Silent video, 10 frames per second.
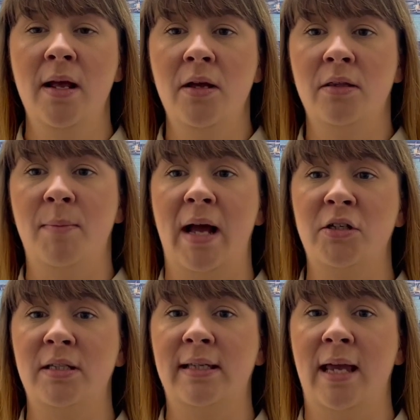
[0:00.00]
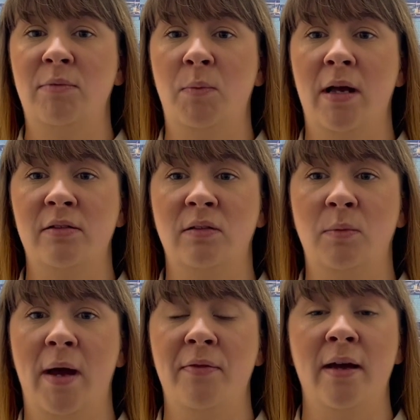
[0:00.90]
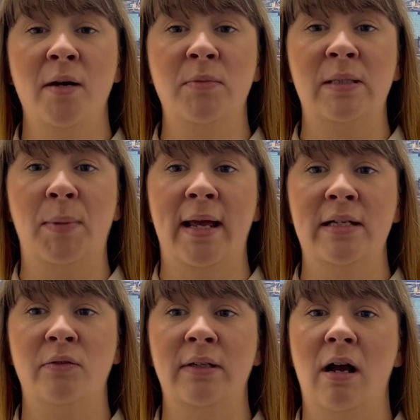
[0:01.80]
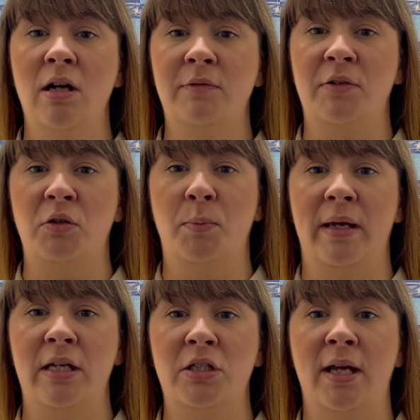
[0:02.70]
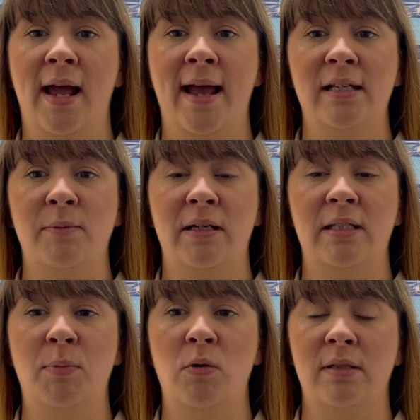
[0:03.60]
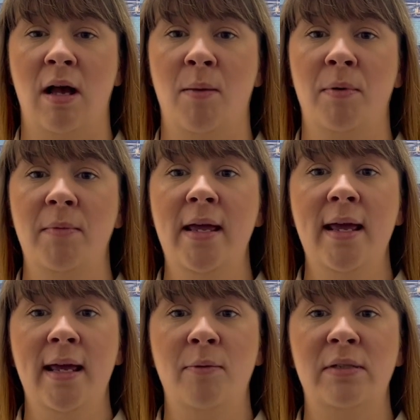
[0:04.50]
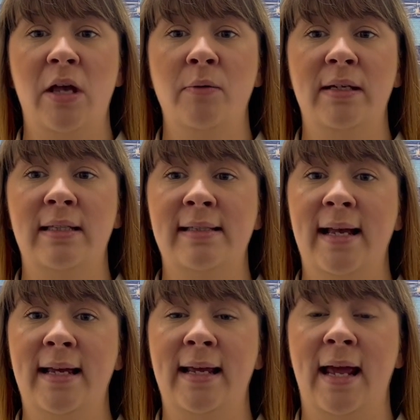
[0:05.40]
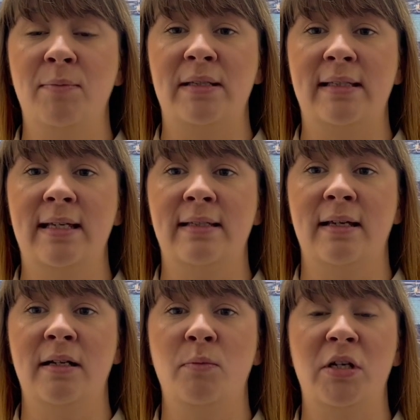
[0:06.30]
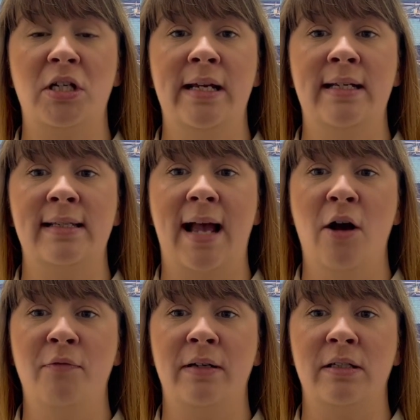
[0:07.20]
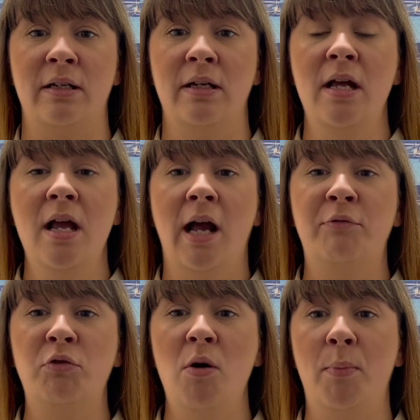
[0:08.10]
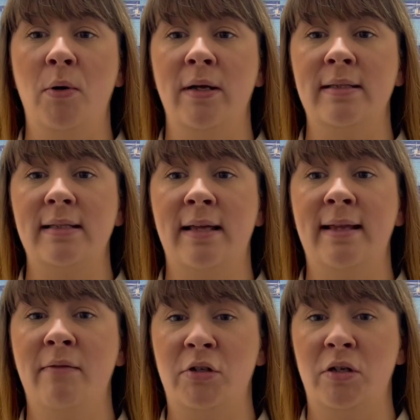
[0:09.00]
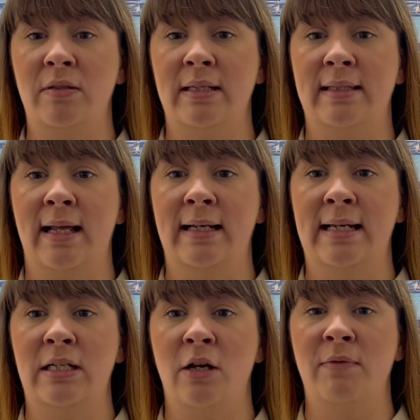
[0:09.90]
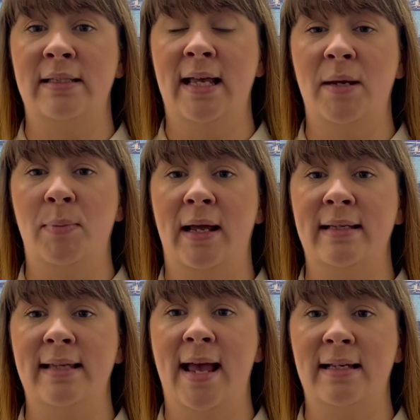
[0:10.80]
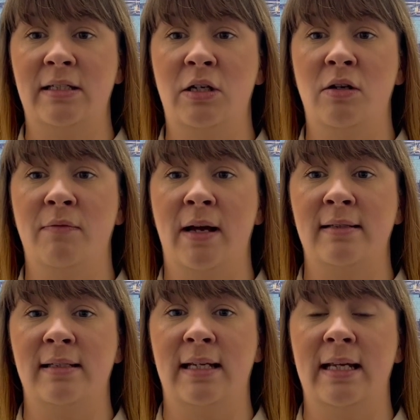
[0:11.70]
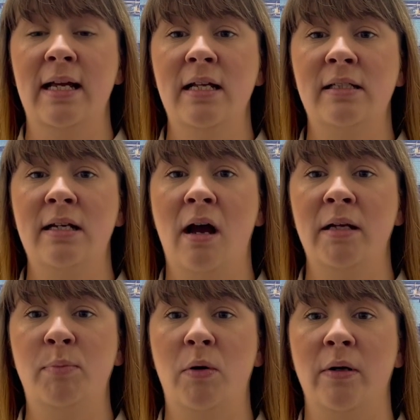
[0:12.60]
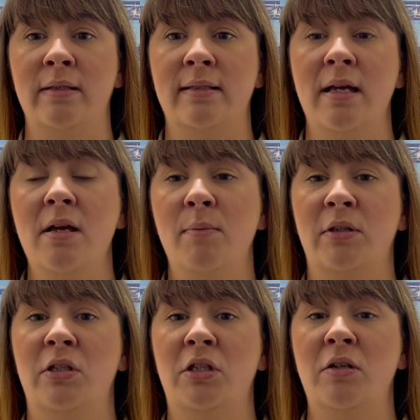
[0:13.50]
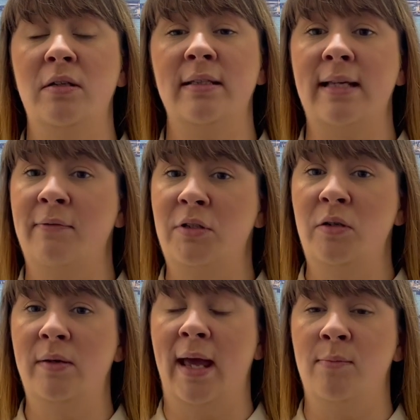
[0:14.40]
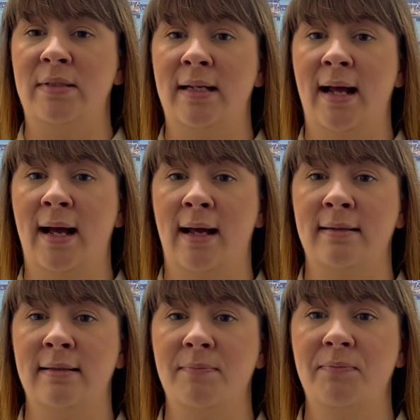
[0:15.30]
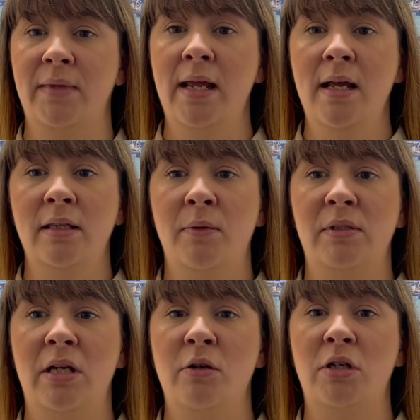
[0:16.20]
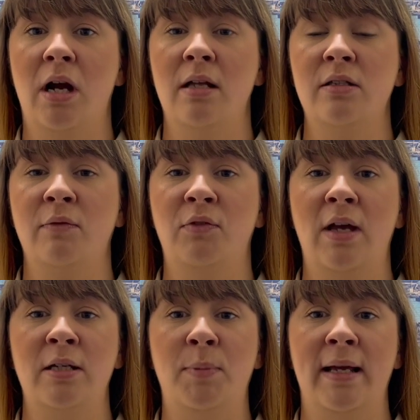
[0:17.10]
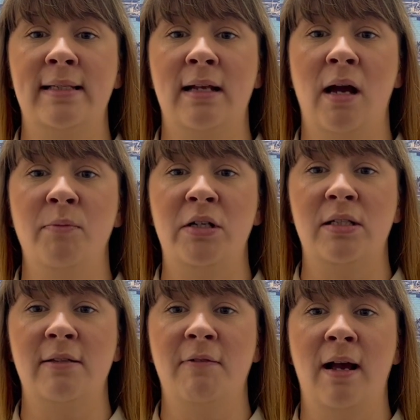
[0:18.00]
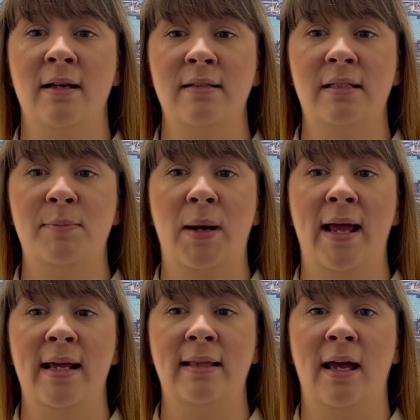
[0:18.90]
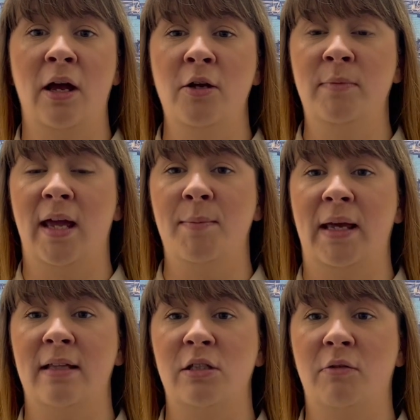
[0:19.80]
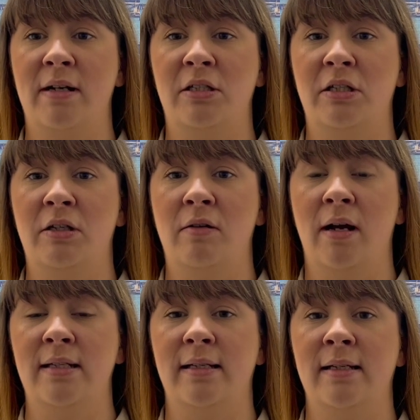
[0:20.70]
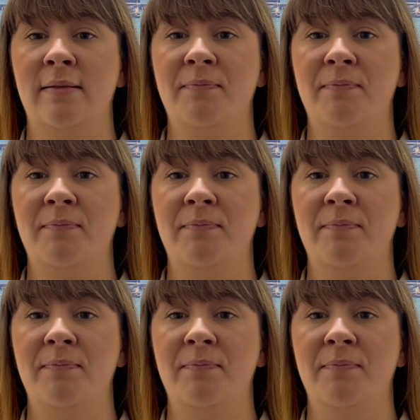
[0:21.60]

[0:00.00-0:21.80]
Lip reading: The match escaped the worst of the weather and was played on the artificial pitch at Exwick Sports Hub. It was only the second game this season in which leaders Alphington have dropped points, and that reduces their lead over second place Exeter University to 9 points, but the students have 2 games in hand. There was no chance of third place Lyme Regis Firsts playing their home game against Crediton United.